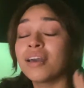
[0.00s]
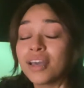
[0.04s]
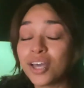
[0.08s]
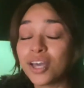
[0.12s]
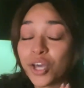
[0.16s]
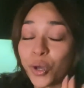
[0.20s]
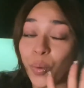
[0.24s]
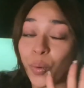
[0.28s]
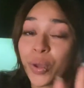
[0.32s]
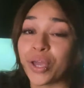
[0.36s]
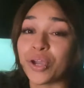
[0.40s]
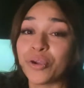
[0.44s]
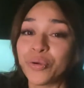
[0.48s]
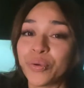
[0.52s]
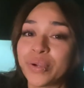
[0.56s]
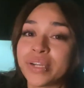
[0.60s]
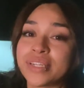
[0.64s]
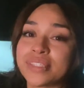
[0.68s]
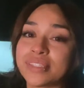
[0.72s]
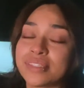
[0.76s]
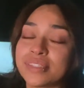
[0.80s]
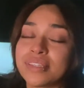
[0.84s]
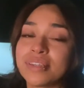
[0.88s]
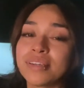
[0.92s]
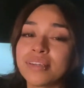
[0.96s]
going
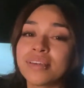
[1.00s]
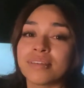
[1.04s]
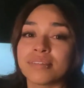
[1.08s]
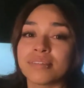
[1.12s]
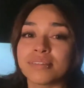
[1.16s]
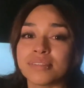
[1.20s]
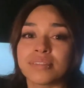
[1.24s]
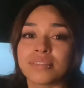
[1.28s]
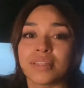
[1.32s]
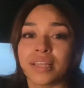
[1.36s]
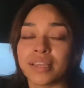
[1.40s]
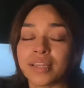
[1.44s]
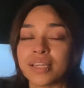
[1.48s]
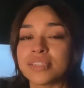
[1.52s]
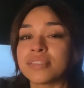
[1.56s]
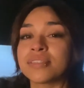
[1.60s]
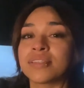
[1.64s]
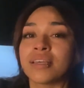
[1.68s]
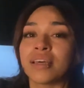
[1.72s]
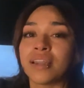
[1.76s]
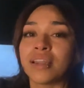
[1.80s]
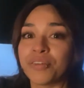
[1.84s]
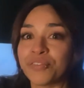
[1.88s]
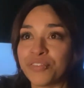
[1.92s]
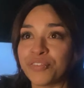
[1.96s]
crazy. Because, like I
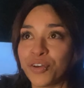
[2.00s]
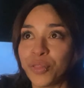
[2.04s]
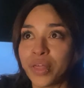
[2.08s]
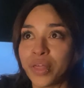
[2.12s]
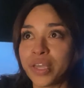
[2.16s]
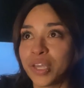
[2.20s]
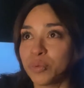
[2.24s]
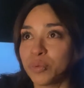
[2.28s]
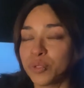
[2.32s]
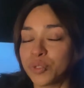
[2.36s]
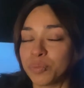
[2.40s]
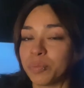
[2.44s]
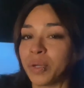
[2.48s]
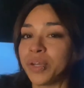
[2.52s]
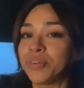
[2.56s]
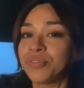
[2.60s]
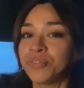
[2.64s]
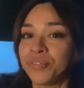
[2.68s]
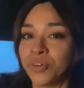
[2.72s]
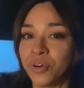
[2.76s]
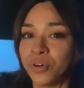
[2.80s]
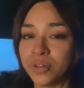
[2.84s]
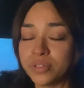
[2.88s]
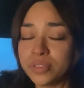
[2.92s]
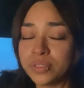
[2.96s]
said, I felt like it was my
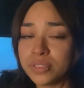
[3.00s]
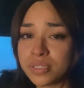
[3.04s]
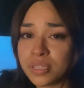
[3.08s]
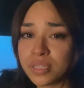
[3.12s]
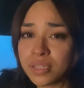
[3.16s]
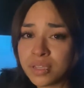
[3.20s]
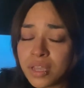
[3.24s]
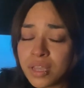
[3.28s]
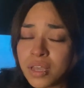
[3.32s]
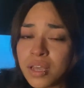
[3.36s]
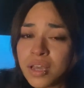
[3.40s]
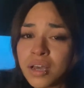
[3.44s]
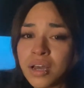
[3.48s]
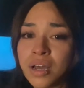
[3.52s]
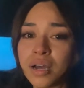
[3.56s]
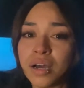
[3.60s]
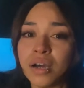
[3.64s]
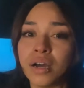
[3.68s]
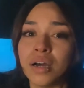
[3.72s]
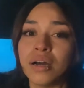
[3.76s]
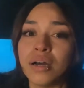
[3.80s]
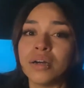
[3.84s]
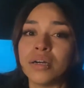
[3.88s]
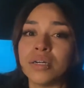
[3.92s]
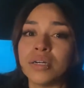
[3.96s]
fault.
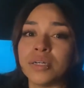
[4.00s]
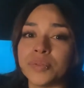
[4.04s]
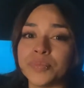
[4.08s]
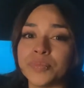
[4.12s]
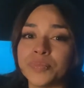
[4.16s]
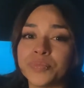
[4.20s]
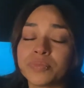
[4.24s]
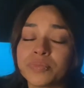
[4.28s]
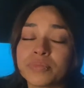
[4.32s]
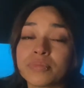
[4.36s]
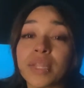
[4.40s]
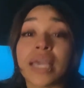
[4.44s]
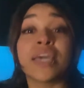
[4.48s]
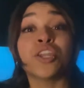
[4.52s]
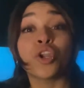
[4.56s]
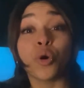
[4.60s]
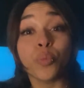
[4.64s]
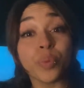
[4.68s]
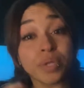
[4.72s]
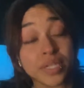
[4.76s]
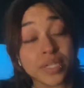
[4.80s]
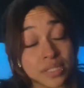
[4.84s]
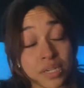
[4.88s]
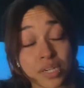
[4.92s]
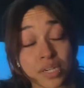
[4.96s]
And
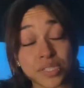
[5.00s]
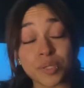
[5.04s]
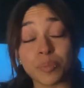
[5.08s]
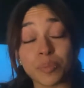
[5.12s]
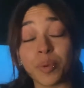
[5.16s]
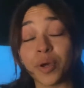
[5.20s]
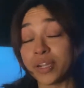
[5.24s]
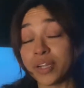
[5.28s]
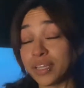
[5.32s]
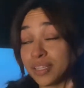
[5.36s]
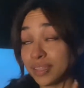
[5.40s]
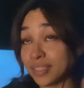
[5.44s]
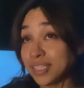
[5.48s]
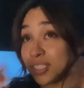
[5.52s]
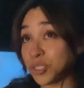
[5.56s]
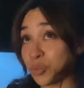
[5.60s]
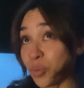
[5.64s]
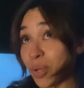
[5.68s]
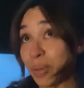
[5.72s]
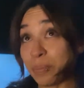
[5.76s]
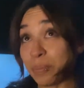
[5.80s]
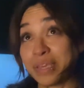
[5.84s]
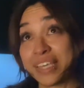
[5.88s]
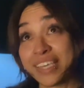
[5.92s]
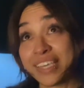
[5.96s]
nobody talks about it. And this is
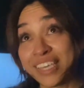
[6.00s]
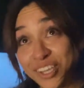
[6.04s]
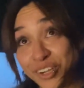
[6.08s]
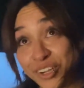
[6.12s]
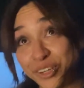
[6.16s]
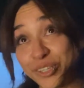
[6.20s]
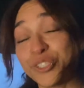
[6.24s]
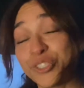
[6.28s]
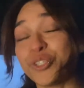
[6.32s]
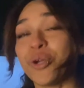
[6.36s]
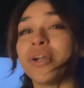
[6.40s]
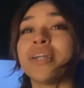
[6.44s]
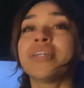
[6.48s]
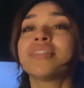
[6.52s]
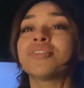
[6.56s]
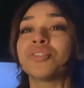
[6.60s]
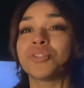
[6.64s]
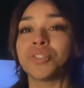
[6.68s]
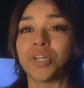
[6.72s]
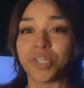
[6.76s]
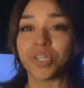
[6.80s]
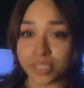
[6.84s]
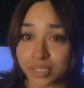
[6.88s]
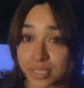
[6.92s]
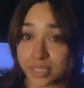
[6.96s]
why I'm here trying
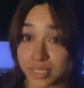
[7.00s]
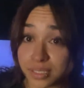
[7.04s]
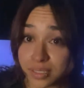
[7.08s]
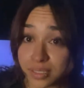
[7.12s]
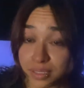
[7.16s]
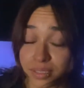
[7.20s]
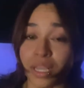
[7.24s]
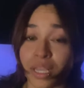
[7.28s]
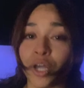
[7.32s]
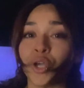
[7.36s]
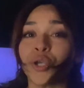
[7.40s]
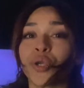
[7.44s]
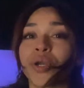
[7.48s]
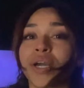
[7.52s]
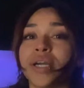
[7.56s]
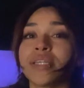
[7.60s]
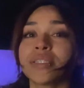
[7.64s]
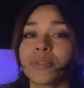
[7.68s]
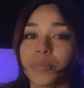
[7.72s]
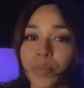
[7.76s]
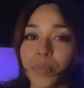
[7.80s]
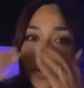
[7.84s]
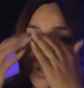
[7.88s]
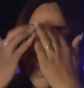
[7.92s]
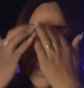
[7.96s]
to tell you guys
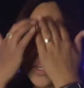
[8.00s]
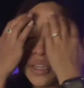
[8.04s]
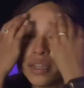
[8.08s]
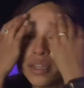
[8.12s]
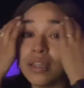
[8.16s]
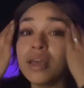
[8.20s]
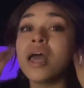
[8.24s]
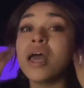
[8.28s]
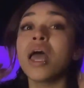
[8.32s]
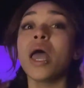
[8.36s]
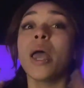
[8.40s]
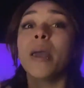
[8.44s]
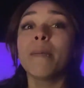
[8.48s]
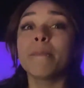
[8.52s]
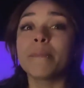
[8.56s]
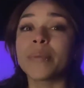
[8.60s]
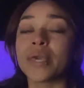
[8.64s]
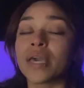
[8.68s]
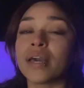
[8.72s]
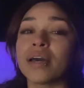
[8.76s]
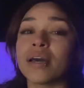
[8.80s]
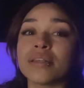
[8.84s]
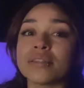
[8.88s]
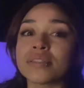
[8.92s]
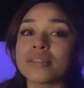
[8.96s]
about it.
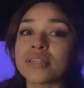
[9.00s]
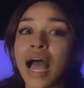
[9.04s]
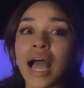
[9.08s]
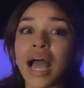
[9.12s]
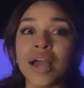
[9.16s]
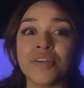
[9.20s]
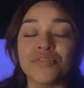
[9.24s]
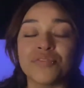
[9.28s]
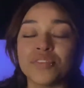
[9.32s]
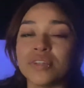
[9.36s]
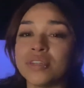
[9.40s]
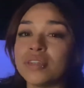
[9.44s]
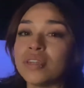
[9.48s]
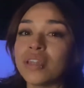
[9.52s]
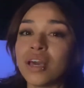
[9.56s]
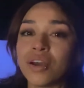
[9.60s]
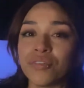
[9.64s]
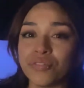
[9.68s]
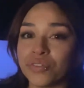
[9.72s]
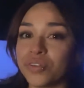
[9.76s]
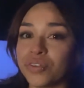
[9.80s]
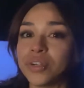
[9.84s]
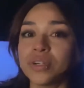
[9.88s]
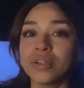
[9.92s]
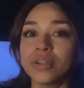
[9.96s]
Because I've
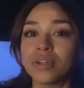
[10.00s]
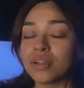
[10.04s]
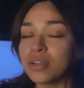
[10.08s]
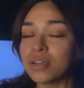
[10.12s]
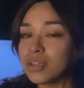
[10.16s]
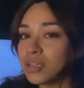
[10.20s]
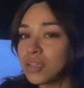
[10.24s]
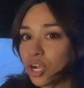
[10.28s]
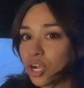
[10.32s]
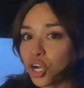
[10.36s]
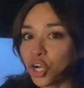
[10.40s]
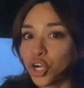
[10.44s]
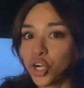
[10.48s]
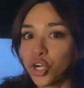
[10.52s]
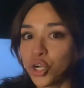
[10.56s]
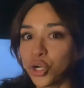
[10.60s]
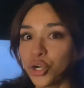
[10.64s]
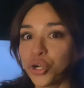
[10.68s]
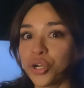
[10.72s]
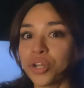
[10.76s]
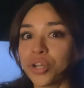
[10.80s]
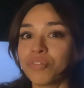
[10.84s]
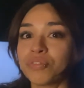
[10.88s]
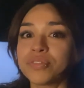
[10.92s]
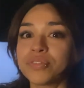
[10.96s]
never
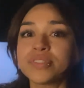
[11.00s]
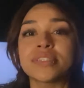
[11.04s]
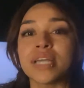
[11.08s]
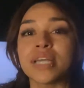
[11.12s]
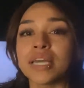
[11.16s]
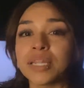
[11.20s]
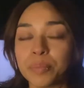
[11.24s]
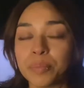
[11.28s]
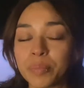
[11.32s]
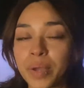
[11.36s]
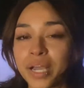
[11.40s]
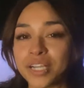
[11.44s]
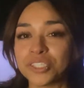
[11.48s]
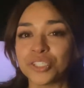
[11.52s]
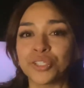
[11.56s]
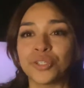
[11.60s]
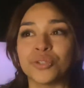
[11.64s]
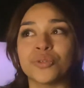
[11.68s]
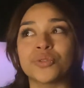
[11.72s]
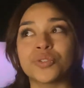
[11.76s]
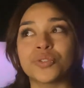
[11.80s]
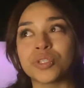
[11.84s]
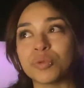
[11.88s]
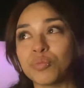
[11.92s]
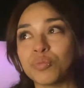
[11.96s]
heard of sand impaction.
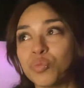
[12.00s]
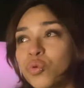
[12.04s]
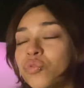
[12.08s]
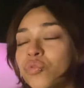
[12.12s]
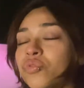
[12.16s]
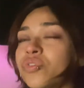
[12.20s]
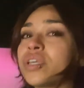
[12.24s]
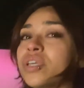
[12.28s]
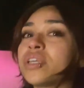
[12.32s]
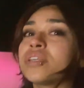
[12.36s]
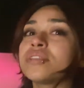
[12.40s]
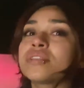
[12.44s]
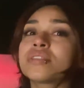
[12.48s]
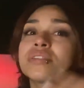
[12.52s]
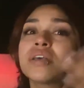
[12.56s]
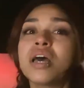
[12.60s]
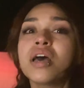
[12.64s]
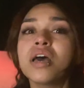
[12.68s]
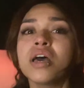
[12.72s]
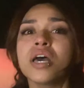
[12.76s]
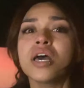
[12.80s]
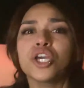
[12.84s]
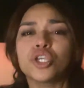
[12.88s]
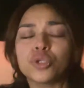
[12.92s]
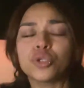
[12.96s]
You see movies,
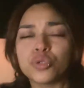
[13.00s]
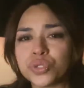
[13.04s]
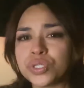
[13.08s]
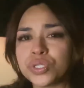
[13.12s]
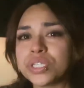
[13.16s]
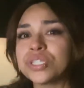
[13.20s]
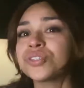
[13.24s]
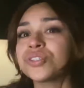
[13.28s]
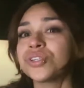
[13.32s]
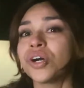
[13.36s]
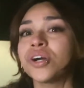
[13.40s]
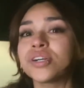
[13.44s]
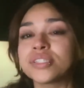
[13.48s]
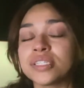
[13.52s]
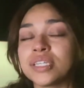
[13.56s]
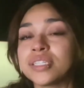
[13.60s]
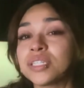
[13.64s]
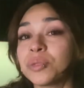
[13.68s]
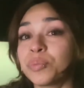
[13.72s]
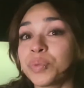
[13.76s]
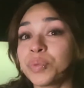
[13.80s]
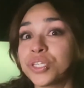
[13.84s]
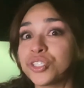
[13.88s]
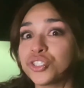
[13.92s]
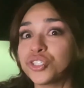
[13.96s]
you see dogs at
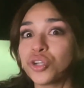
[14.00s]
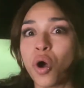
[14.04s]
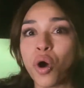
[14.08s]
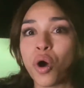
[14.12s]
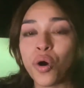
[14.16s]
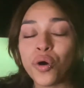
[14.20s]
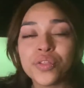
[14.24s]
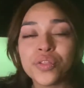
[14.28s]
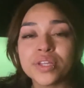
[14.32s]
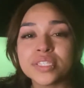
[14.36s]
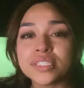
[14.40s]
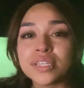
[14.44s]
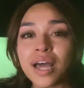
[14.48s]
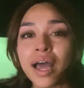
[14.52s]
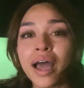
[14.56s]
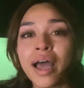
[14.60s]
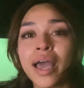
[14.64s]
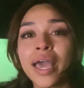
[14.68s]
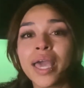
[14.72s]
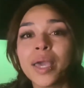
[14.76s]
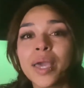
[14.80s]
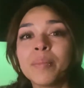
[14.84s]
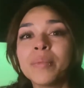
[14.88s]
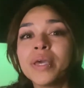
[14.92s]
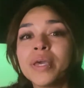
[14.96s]
the beach all the
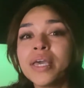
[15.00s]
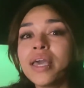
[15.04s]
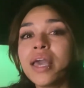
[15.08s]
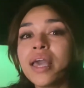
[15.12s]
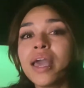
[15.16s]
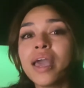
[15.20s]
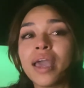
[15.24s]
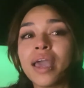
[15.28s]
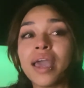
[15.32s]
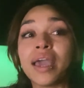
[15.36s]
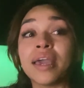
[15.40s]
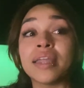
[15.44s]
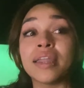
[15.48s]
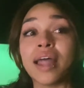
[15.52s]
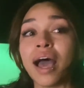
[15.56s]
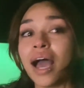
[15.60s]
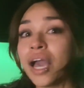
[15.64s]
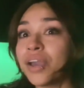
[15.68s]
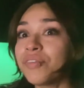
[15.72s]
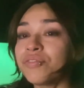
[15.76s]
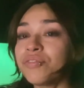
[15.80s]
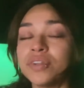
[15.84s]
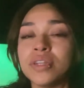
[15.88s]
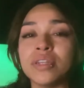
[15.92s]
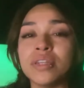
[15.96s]
time. And
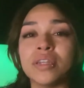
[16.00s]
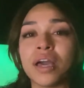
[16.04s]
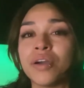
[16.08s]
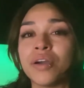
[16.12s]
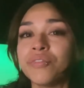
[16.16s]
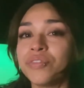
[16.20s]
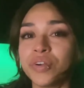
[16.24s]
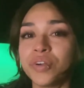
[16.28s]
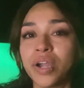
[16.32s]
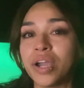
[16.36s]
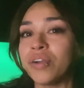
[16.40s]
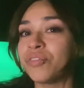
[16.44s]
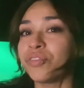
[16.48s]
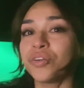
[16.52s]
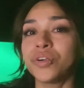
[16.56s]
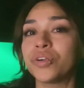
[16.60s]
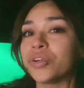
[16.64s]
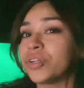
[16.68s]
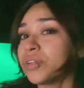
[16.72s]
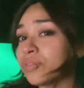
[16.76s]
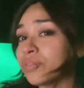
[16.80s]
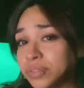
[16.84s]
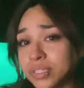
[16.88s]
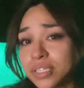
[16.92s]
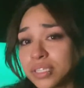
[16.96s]
I've never, ever
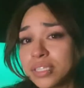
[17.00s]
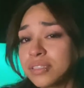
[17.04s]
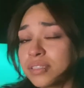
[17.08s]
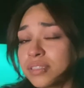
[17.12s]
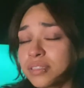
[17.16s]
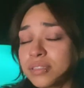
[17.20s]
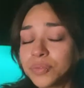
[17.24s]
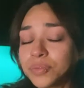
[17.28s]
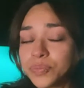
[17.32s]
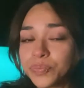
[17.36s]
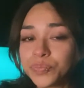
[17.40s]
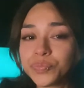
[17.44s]
heard of this.